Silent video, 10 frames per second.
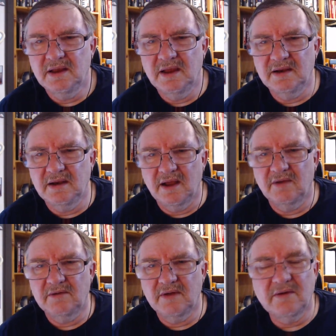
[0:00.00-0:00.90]
And
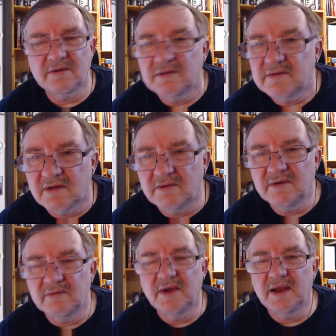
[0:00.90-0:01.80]
out, out of the
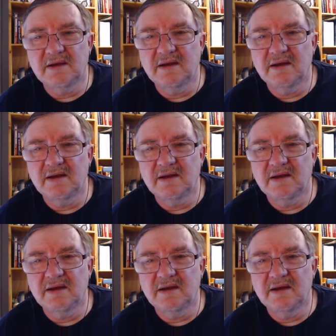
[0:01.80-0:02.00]
zone it went.